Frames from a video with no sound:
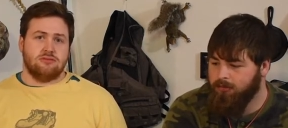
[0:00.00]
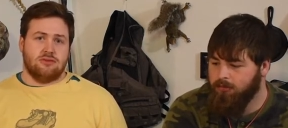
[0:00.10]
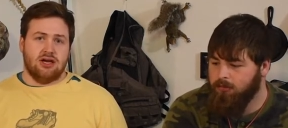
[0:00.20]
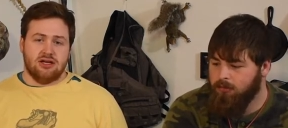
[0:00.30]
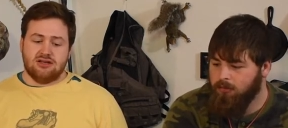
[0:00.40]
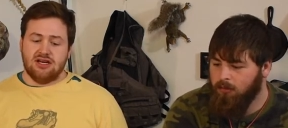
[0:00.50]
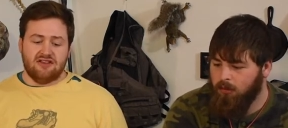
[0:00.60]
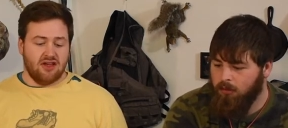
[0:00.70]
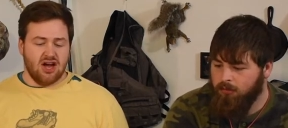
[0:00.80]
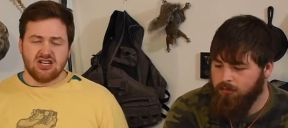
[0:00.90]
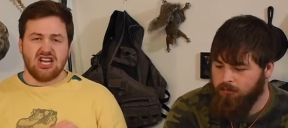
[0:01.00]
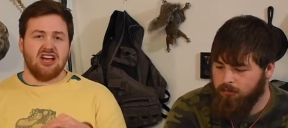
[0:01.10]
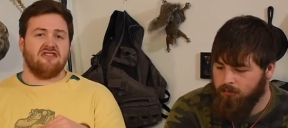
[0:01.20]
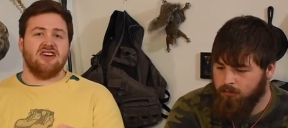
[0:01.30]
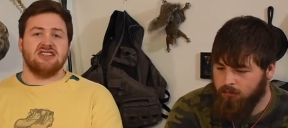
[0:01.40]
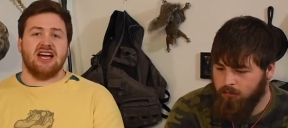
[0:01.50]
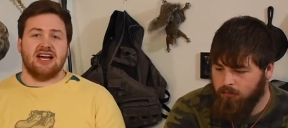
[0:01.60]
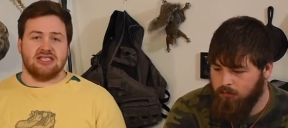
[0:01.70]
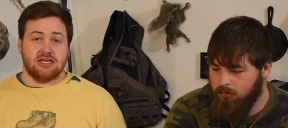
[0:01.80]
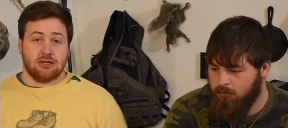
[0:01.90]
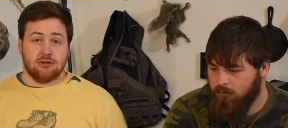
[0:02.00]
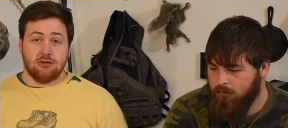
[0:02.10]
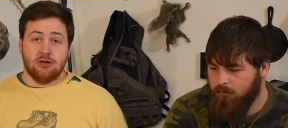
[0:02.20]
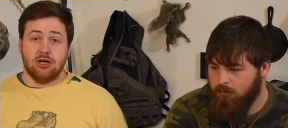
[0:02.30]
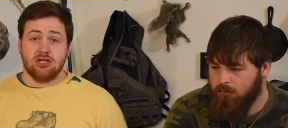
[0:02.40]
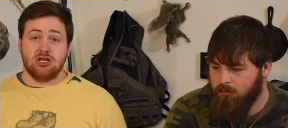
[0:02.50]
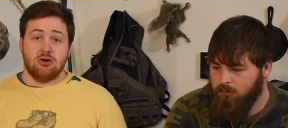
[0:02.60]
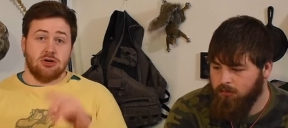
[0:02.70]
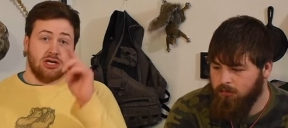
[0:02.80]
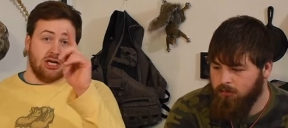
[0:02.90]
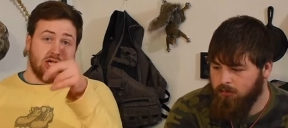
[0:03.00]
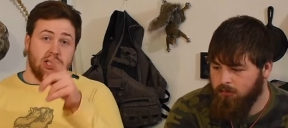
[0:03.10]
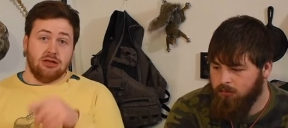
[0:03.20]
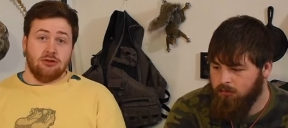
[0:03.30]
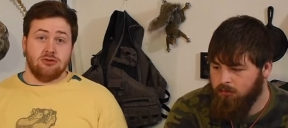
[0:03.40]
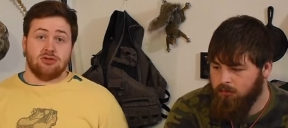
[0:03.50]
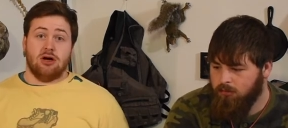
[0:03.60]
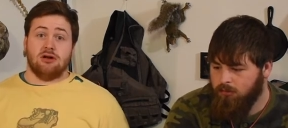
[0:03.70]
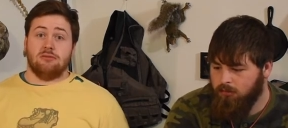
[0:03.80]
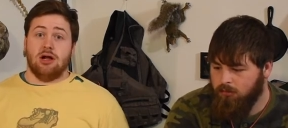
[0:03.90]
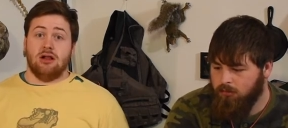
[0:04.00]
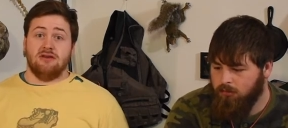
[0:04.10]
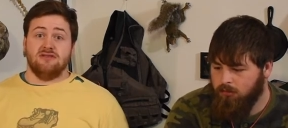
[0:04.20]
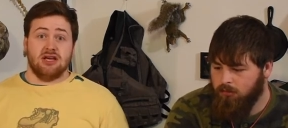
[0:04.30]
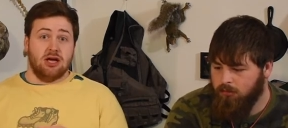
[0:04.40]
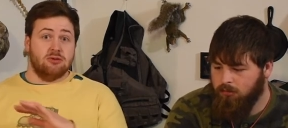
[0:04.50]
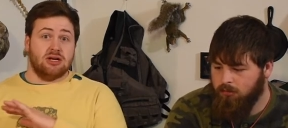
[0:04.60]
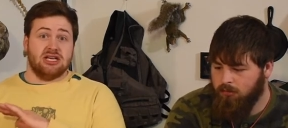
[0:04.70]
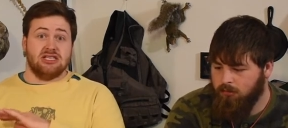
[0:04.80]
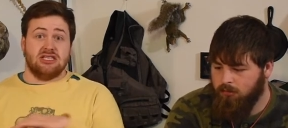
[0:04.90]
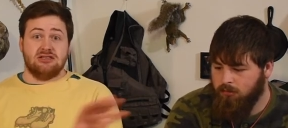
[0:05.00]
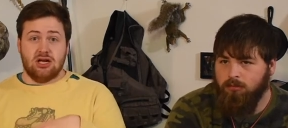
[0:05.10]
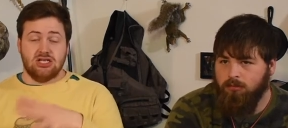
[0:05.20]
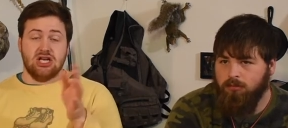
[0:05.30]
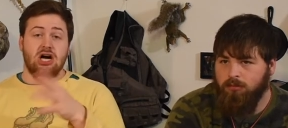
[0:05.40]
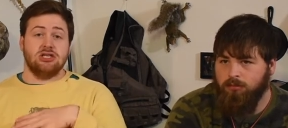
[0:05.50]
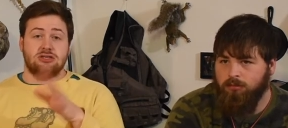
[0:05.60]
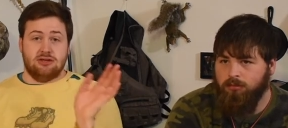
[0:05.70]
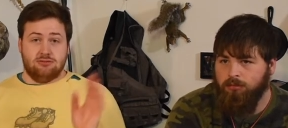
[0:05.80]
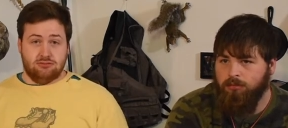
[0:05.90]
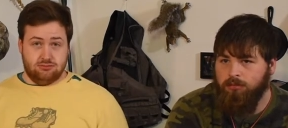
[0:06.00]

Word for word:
Speaker 1: Yeah, tastes tastes fantastic. So eat those autumn olives, because tons of them.